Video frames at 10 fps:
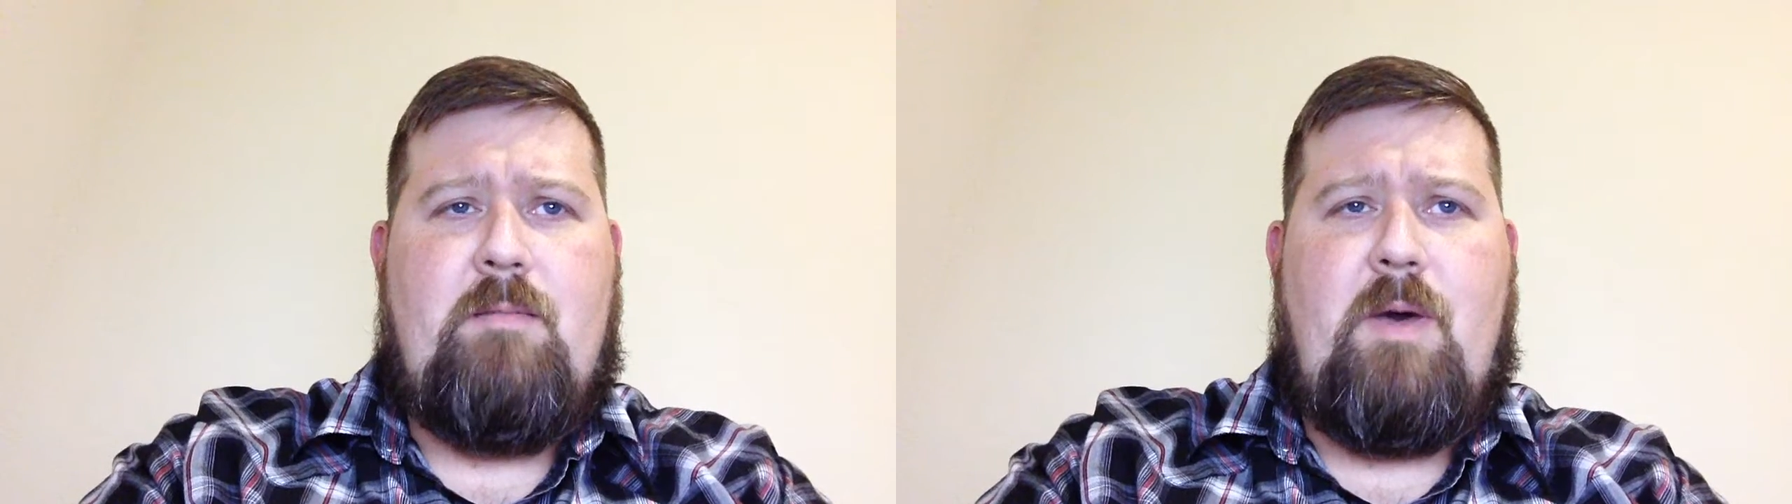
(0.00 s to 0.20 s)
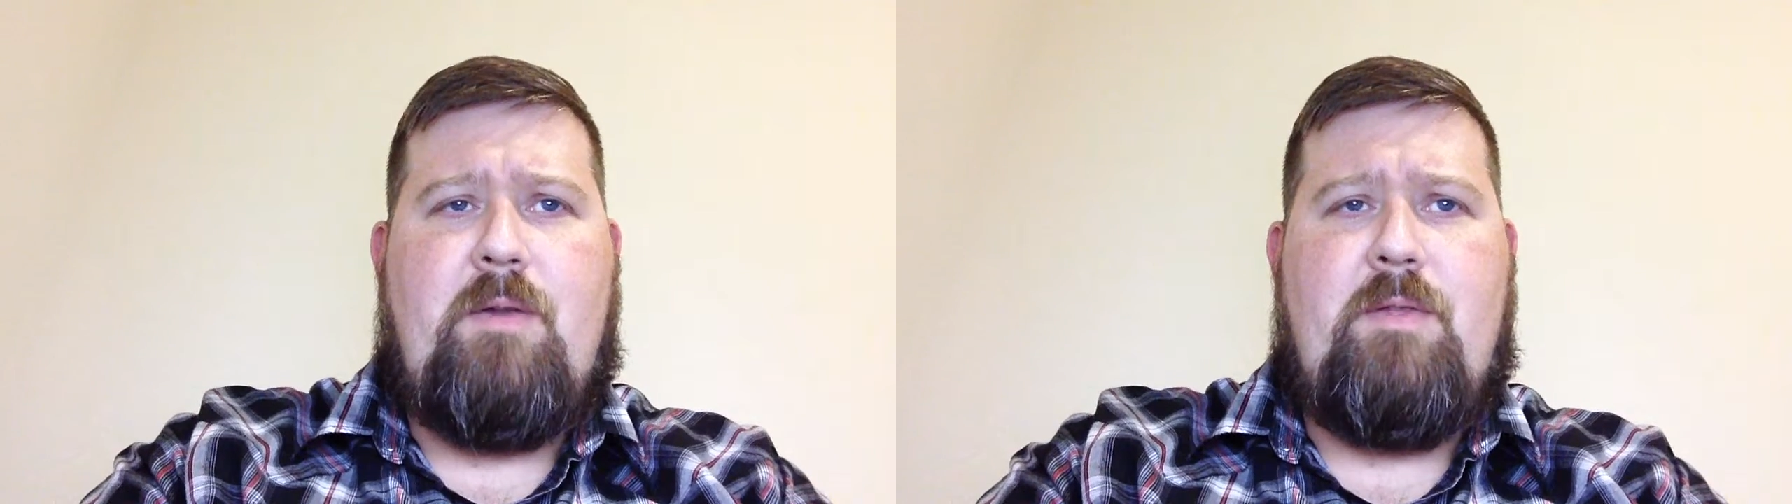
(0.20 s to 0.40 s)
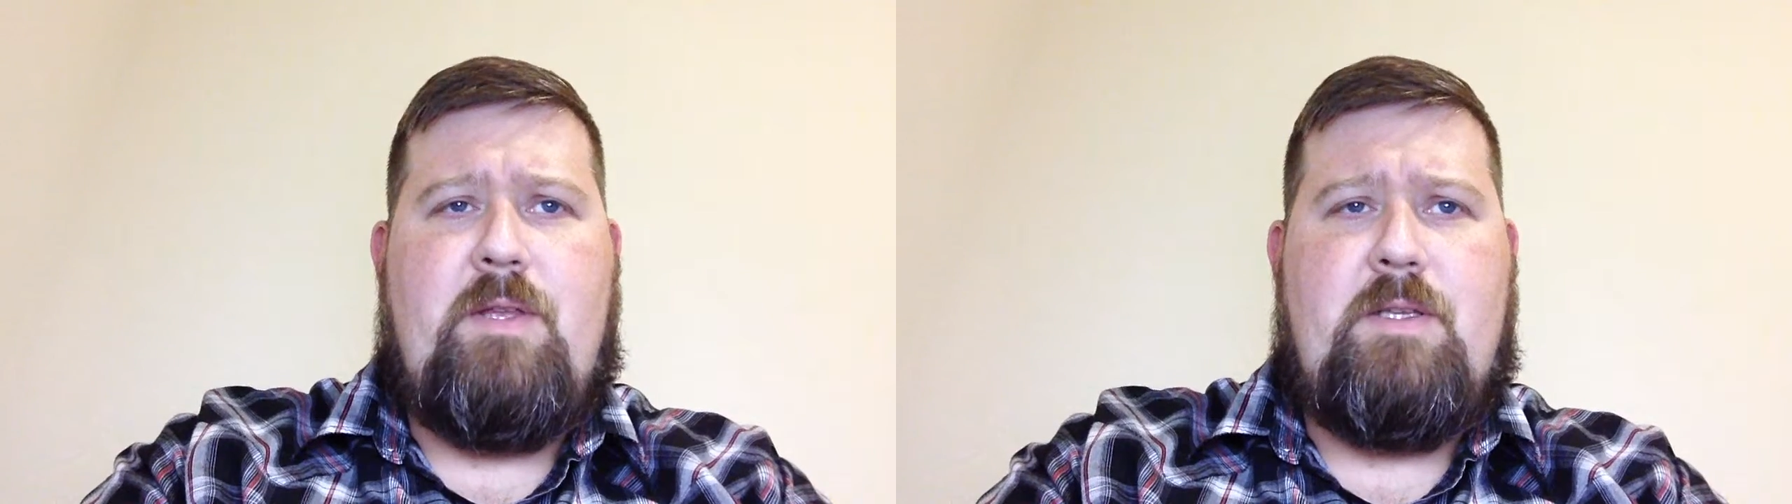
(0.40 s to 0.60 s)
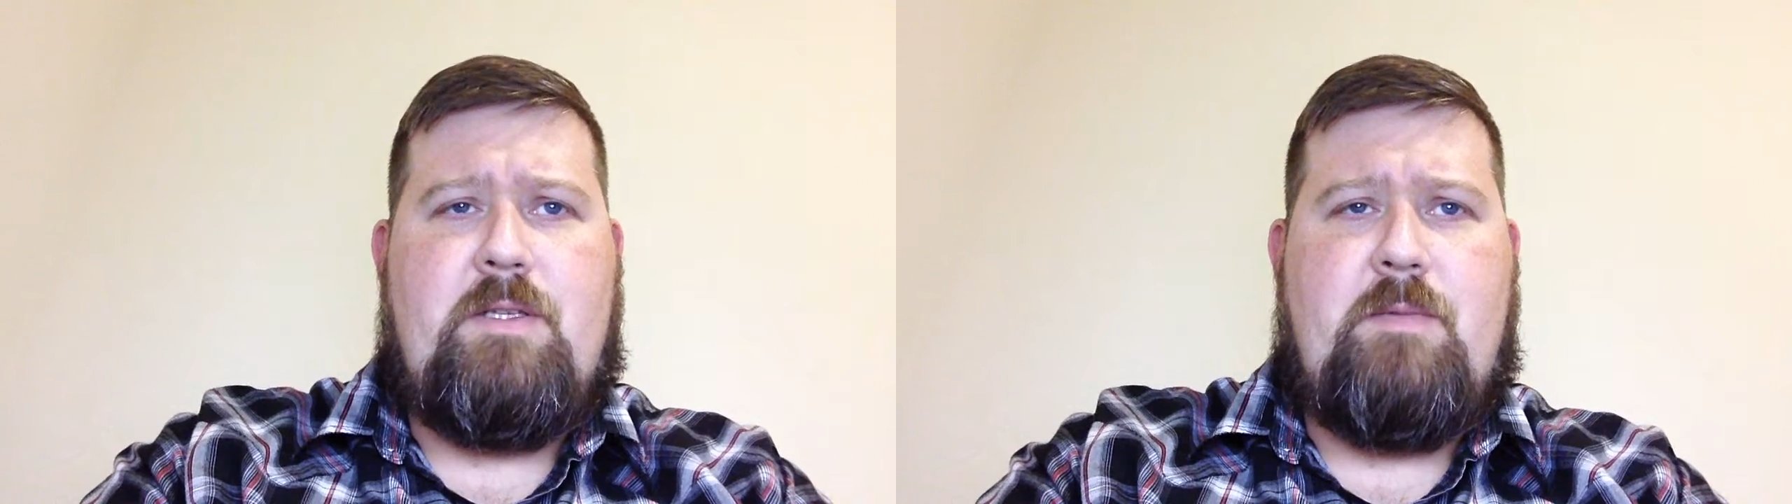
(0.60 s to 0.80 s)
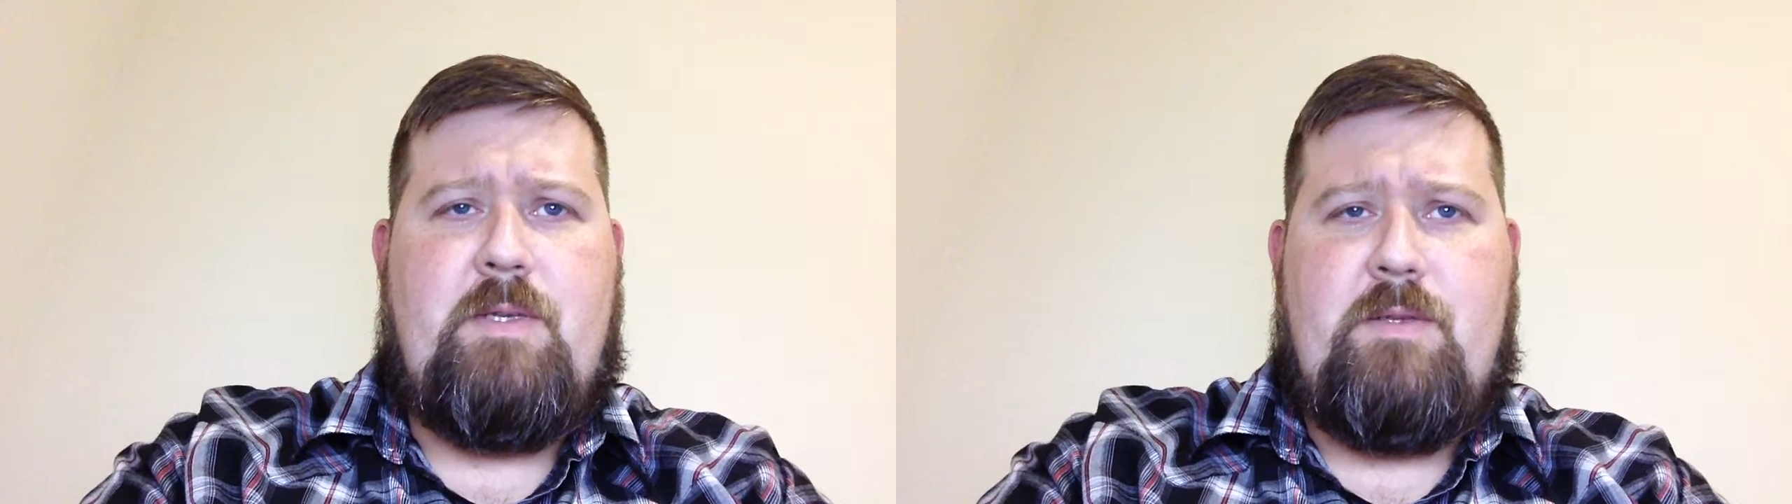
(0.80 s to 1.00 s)

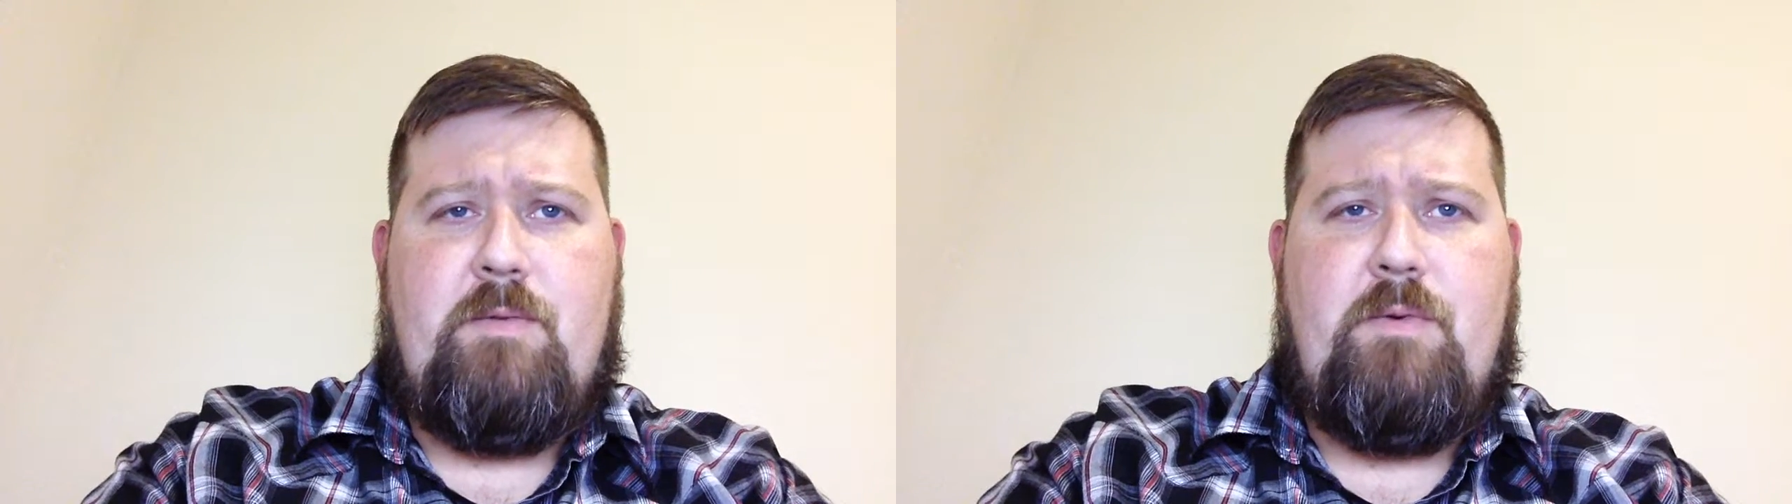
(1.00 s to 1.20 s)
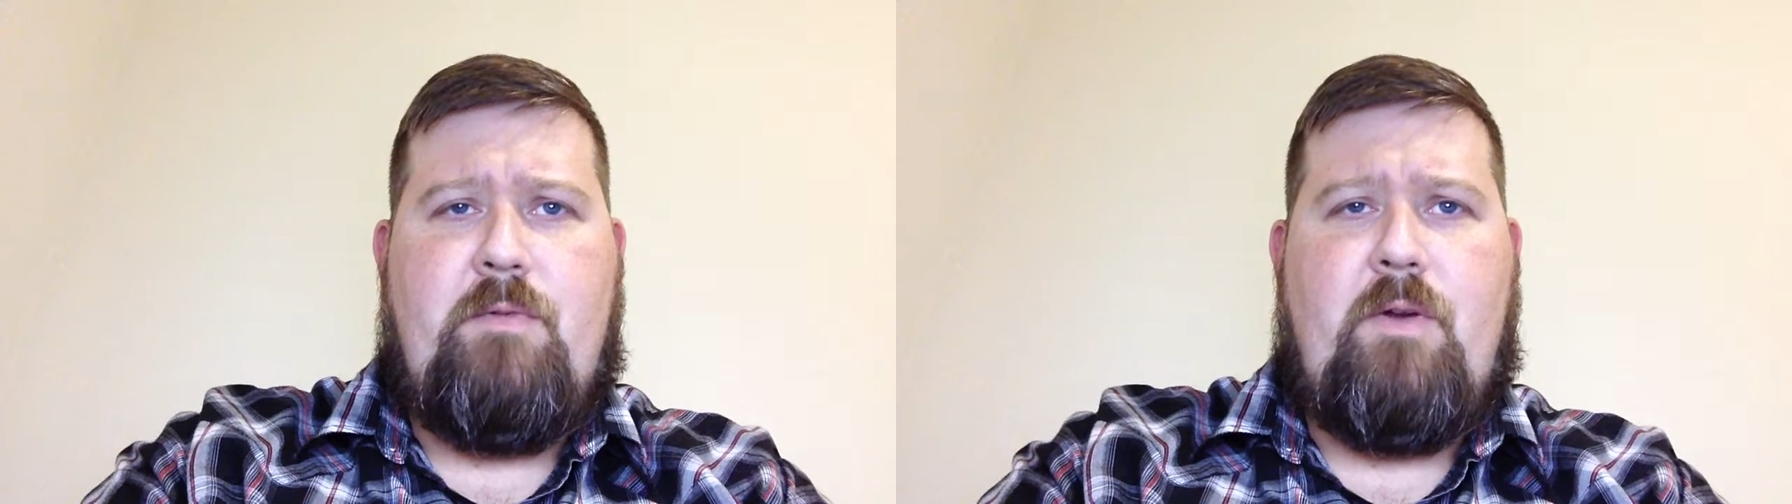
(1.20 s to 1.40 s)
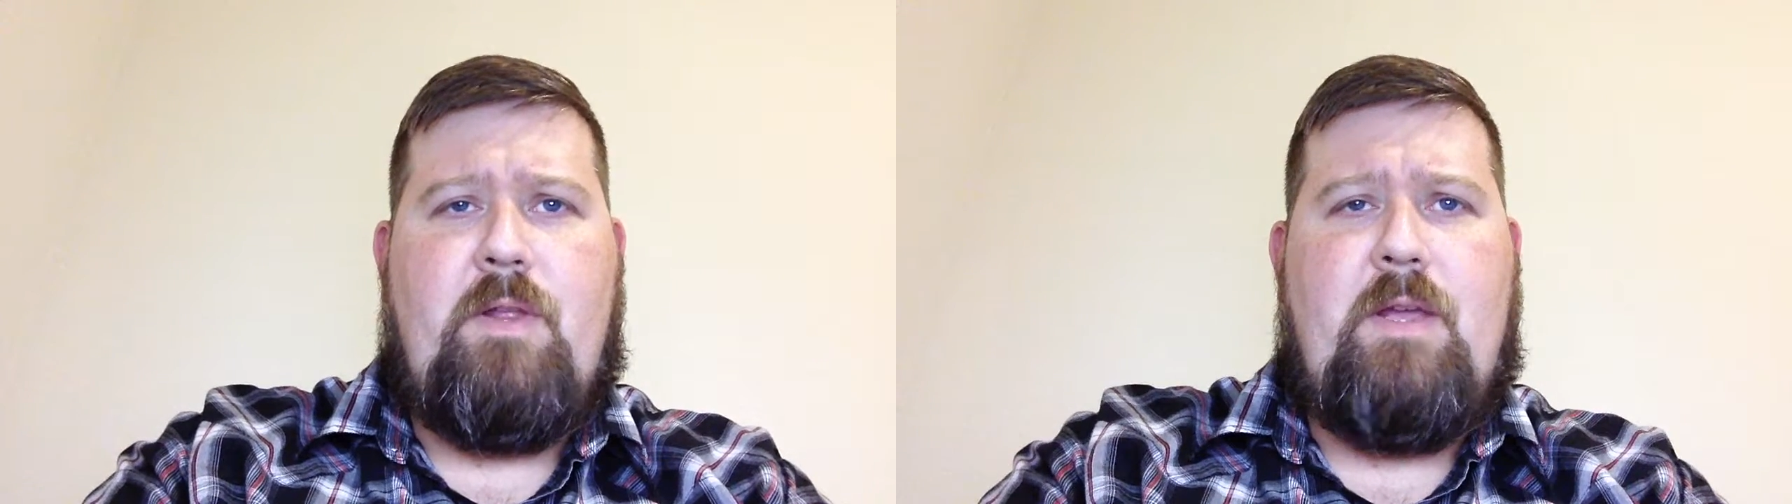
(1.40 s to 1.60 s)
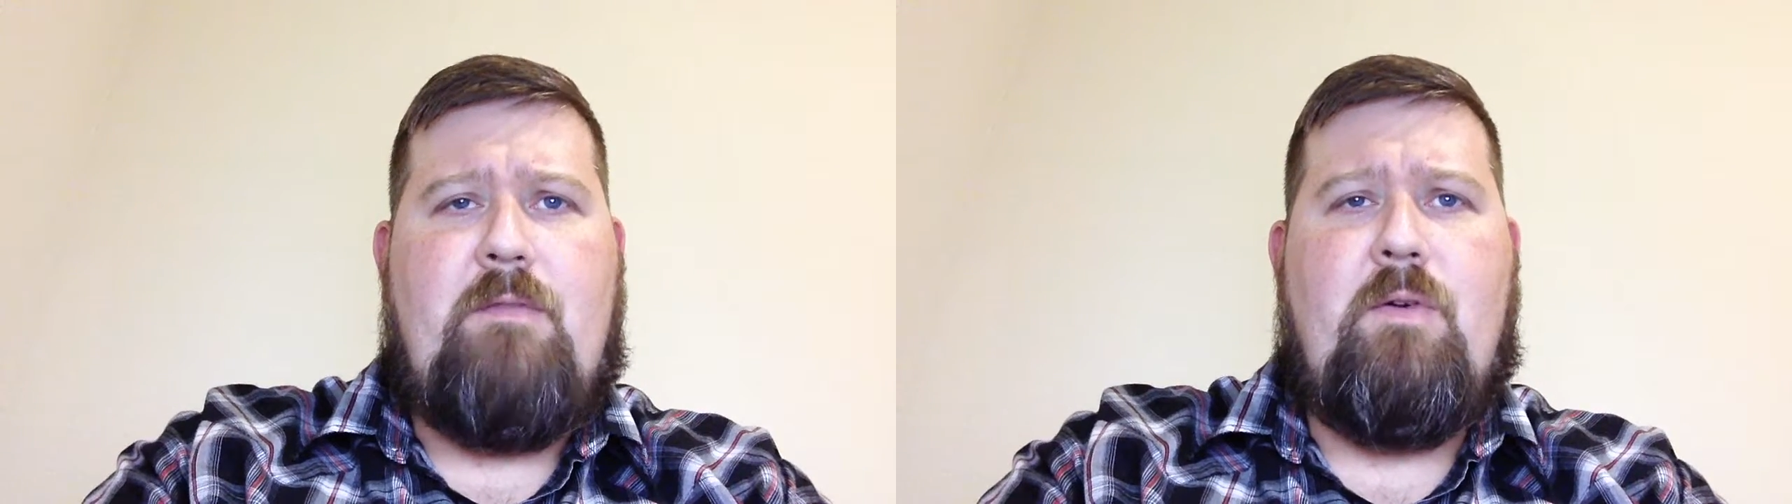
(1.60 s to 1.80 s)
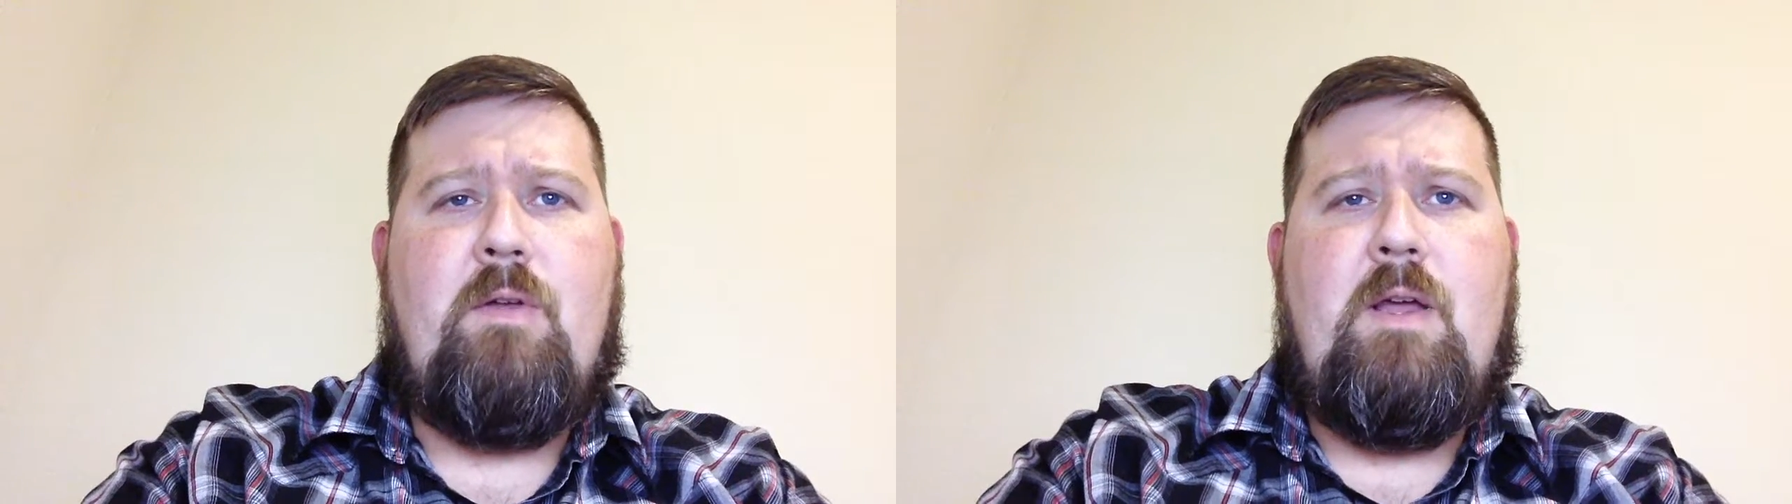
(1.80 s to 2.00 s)
Monotheism as the Root of All
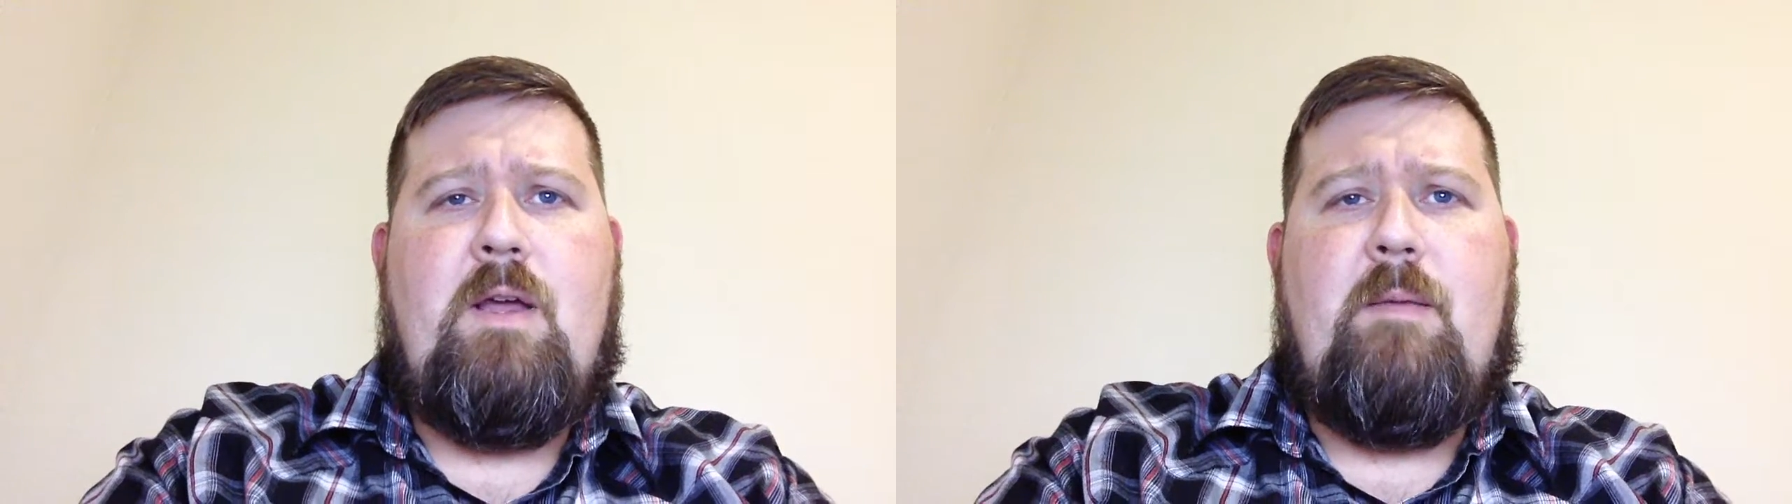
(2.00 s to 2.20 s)
Evil"